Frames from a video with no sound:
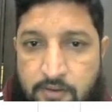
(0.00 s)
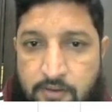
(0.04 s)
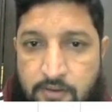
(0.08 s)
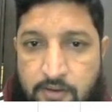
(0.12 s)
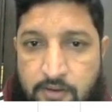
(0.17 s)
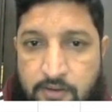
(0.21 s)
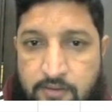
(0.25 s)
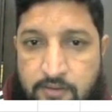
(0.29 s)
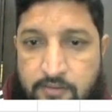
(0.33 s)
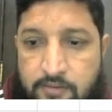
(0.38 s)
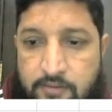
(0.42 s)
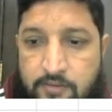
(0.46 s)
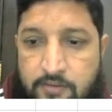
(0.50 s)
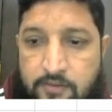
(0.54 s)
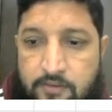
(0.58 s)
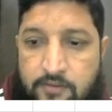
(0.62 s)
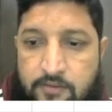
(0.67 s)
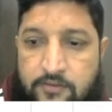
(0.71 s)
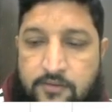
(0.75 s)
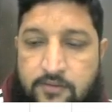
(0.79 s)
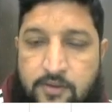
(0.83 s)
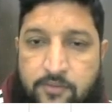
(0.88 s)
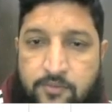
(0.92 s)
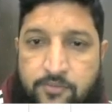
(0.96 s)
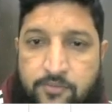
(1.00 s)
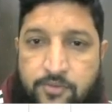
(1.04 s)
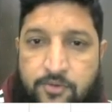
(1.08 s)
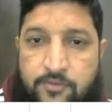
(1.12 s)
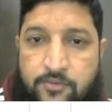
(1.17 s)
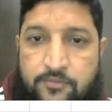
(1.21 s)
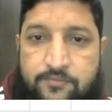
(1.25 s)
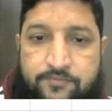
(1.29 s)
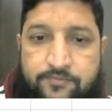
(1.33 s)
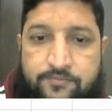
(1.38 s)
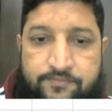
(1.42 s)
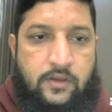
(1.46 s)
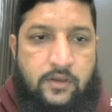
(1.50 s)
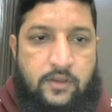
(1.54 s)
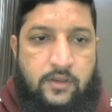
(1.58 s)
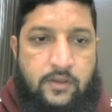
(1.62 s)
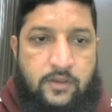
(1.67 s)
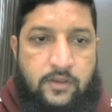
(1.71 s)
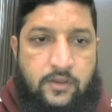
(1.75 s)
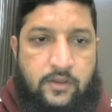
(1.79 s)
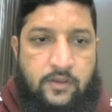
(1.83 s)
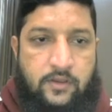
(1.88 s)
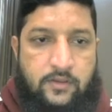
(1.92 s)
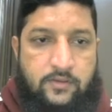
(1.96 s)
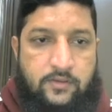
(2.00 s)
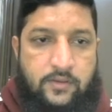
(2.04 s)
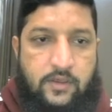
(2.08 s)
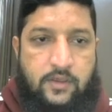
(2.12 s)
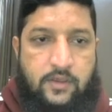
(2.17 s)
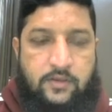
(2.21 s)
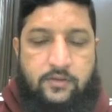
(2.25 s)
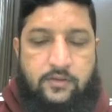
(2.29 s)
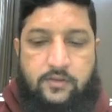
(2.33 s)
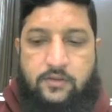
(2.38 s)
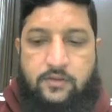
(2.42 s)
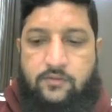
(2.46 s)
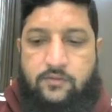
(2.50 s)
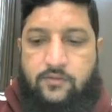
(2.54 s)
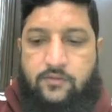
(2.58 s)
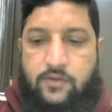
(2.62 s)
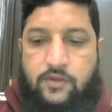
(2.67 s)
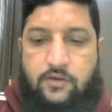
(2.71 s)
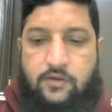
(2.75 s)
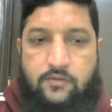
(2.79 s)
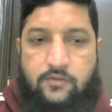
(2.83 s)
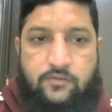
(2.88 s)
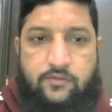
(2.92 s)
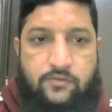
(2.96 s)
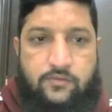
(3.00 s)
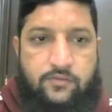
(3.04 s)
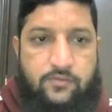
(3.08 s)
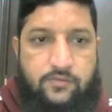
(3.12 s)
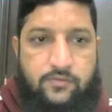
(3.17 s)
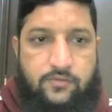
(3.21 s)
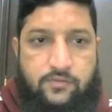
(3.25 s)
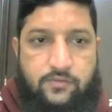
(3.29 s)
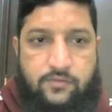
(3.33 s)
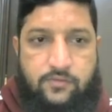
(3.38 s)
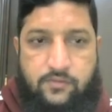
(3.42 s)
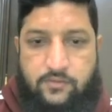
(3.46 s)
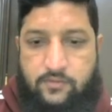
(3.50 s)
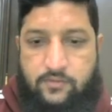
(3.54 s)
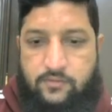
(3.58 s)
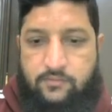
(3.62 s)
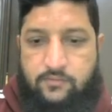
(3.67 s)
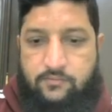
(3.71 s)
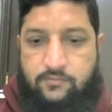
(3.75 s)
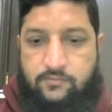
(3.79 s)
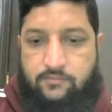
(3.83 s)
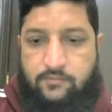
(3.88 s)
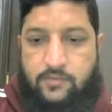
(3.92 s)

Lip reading: Another example, another way of